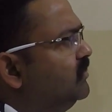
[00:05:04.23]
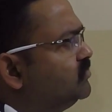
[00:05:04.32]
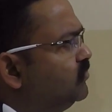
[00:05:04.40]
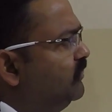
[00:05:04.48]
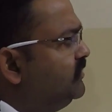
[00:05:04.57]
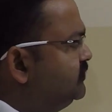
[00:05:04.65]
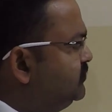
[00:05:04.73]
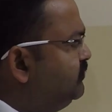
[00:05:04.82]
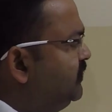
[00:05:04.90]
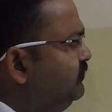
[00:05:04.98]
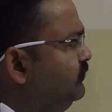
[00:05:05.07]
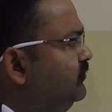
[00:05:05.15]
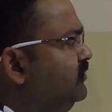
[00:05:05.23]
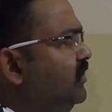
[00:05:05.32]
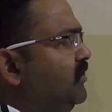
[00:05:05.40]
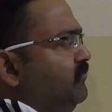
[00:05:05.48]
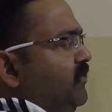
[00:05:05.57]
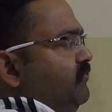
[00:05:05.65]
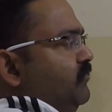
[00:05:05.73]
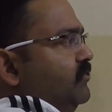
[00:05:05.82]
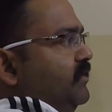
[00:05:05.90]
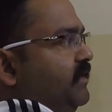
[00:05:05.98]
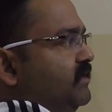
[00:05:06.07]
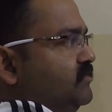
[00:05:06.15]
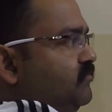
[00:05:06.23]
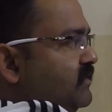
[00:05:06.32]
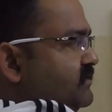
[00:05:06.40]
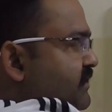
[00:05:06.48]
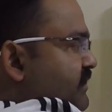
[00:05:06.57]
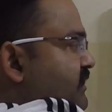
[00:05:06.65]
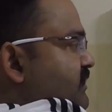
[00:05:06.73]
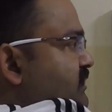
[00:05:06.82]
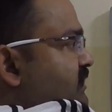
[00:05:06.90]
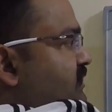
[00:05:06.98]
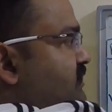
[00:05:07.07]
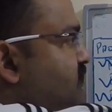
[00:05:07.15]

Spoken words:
So what is P4? P4 needs 1 second.